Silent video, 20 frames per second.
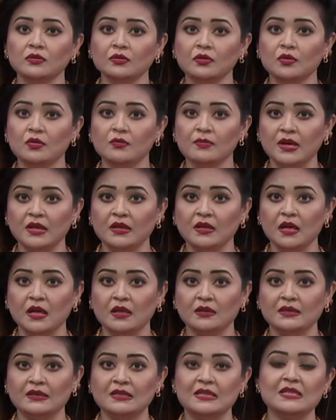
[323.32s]
Kumar
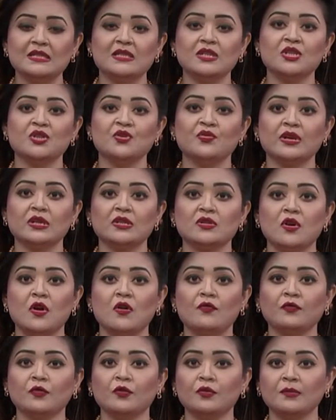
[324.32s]
Nath, assistant director
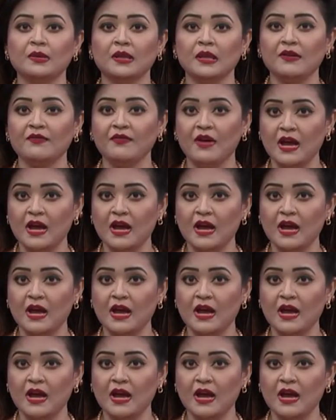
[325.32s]
of Kumila Fire